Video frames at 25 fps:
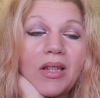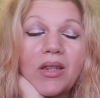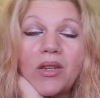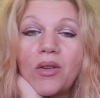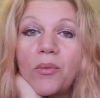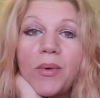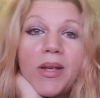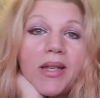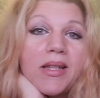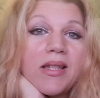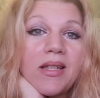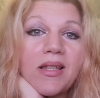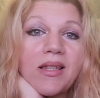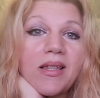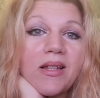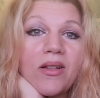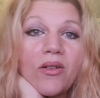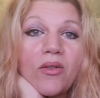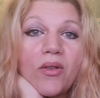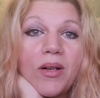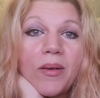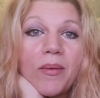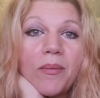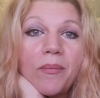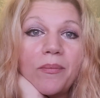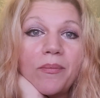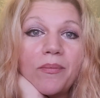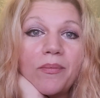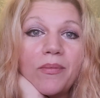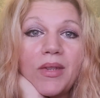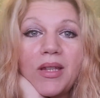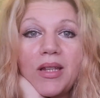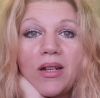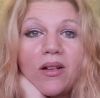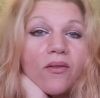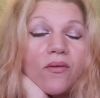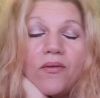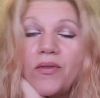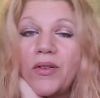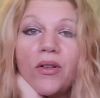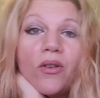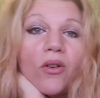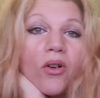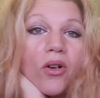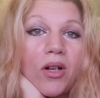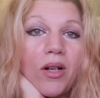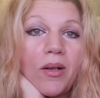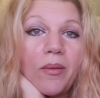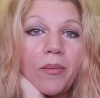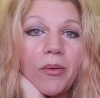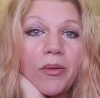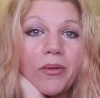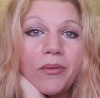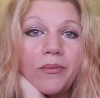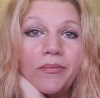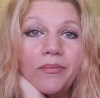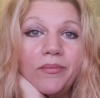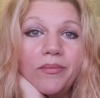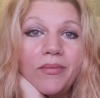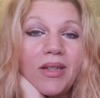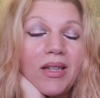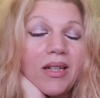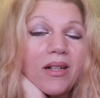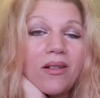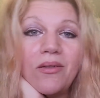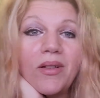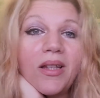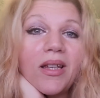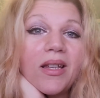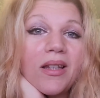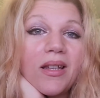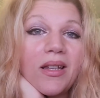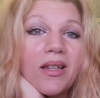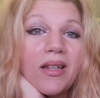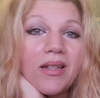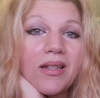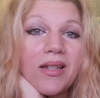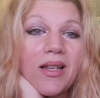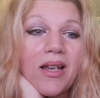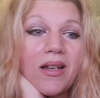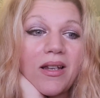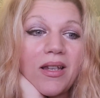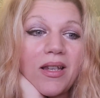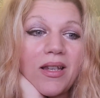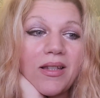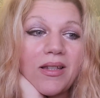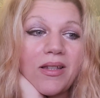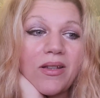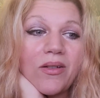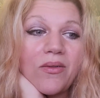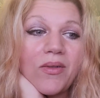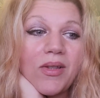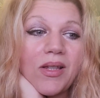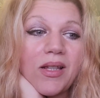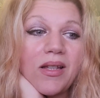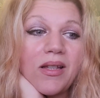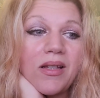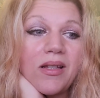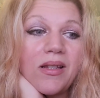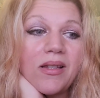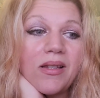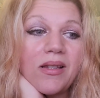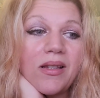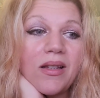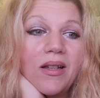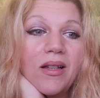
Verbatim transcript: The weight doesn't go up. They don't feel horrible. They don't get ketoacidosis.